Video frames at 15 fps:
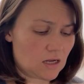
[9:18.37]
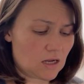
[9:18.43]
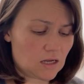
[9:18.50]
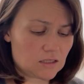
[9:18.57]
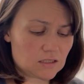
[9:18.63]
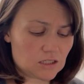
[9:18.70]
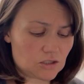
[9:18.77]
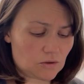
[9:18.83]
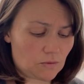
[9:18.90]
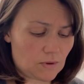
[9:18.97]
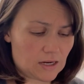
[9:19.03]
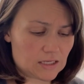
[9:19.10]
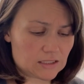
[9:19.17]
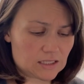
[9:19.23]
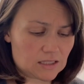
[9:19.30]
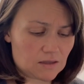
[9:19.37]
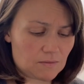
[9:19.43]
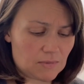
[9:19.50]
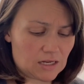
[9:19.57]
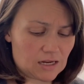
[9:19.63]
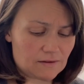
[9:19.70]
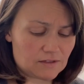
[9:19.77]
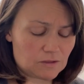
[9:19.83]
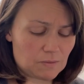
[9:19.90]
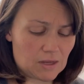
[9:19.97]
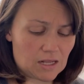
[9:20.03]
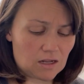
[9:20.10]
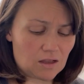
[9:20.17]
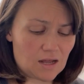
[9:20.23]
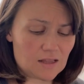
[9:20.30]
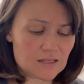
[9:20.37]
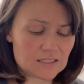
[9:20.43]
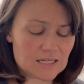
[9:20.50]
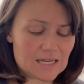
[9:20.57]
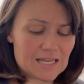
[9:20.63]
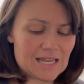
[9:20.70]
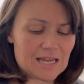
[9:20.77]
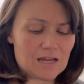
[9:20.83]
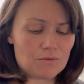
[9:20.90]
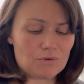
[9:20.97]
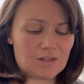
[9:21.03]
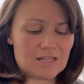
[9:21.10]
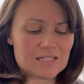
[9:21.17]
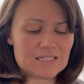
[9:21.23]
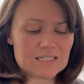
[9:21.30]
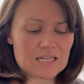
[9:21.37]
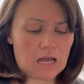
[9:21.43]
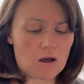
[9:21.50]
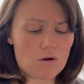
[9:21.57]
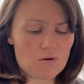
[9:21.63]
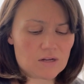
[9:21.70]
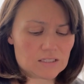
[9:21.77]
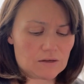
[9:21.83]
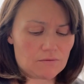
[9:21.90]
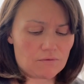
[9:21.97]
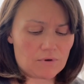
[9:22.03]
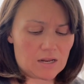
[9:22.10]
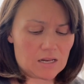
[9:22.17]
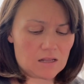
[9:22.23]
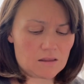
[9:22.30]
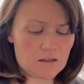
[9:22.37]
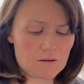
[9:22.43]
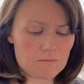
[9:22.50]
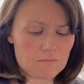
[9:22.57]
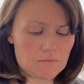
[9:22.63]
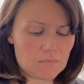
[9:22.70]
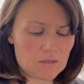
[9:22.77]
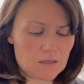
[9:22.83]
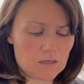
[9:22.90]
Such a waste, like the money I've spent. And a lot of these I can't really sell because I've written in them.